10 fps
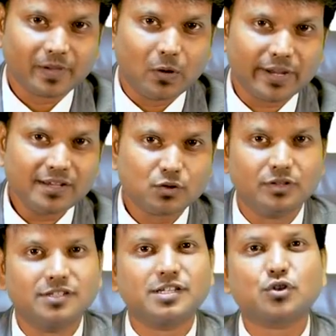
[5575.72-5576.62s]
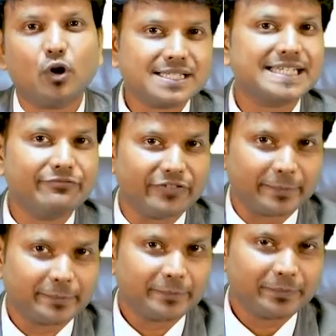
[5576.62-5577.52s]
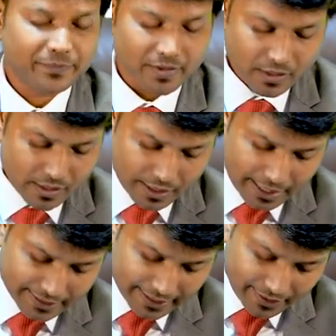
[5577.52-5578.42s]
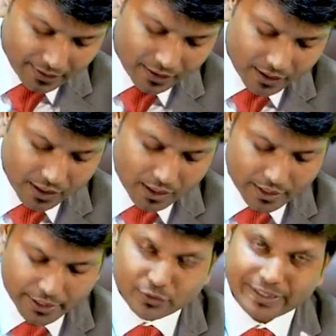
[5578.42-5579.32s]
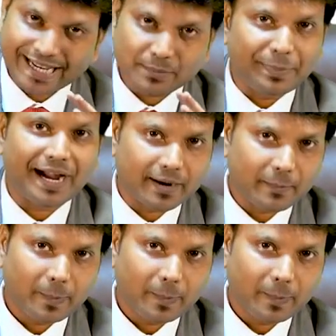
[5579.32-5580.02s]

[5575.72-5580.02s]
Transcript: Okay, so this is called sniffing. And then you take a bag,